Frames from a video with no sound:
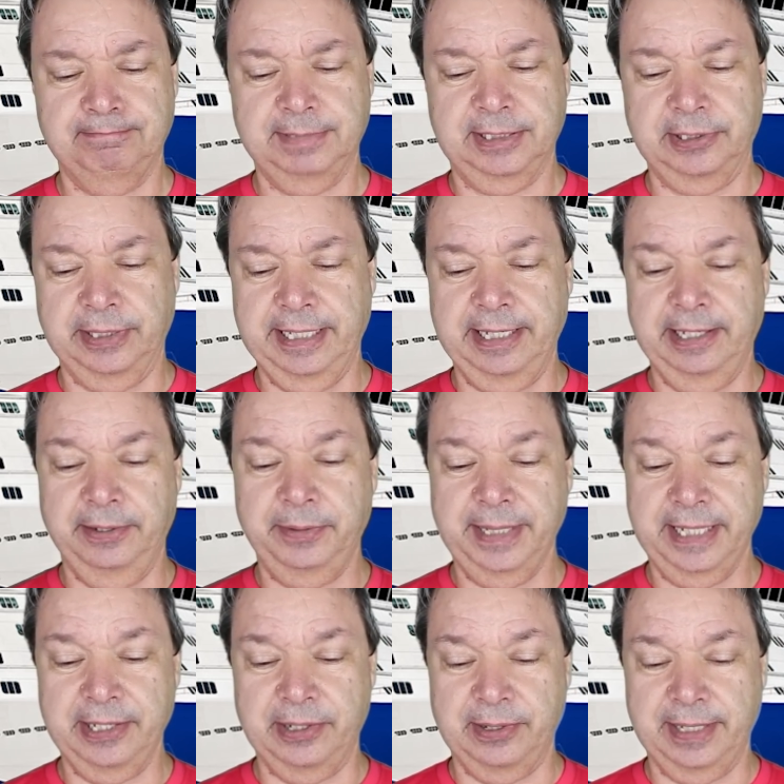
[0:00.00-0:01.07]
So here
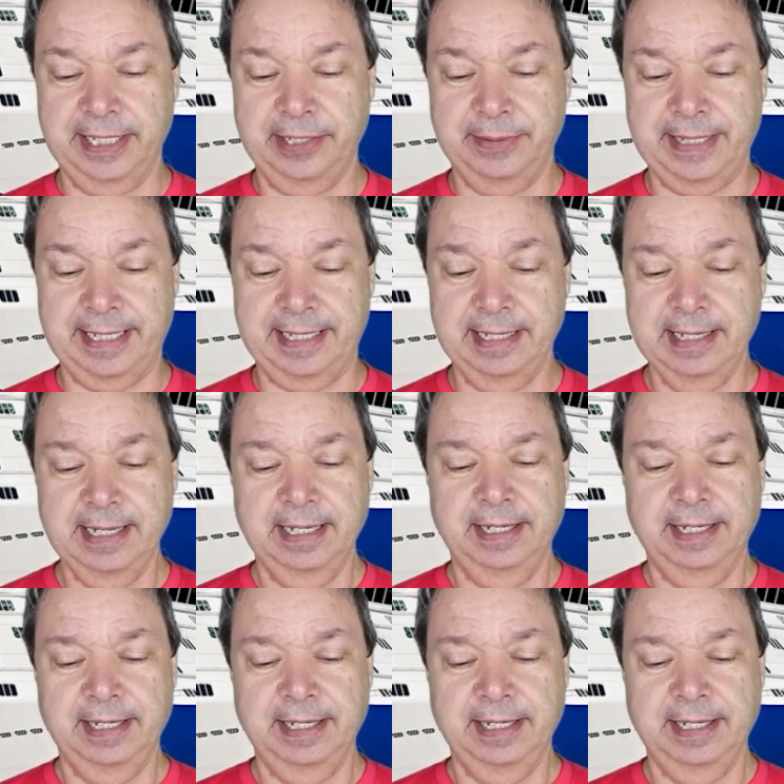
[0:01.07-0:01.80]
we go. Are you ready?